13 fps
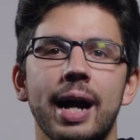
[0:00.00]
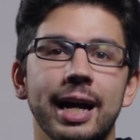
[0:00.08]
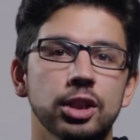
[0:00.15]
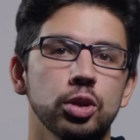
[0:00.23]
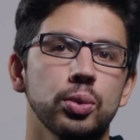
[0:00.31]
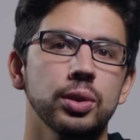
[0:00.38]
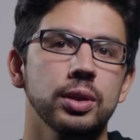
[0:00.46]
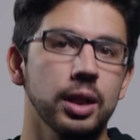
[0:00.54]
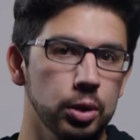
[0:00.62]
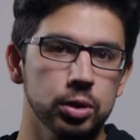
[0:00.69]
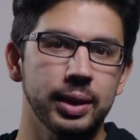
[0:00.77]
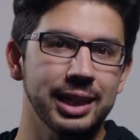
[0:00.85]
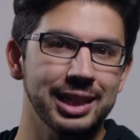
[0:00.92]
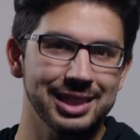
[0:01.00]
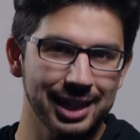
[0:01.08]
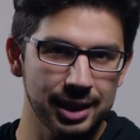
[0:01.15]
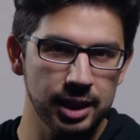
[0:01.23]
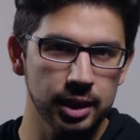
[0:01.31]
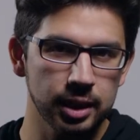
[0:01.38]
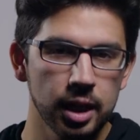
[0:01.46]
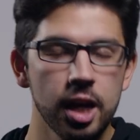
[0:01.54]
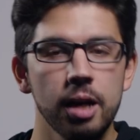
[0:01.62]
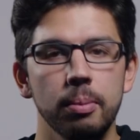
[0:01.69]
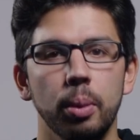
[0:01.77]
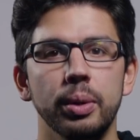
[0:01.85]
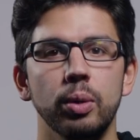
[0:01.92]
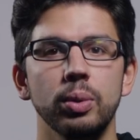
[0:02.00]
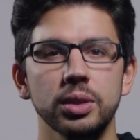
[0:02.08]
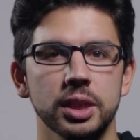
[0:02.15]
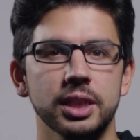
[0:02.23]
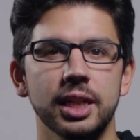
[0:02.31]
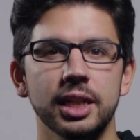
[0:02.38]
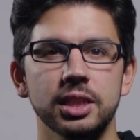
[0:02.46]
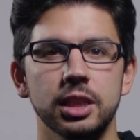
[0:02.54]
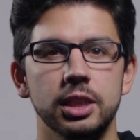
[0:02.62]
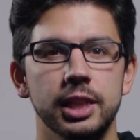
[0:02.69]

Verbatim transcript: actual color grading technique, but we will discuss the